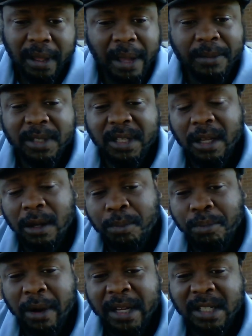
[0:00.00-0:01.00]
They were still
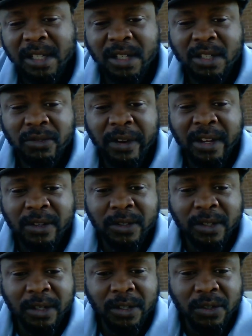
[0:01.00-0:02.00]
oppressing the
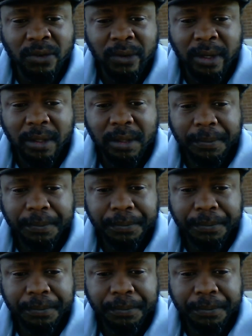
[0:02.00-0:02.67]
strangers in the streets.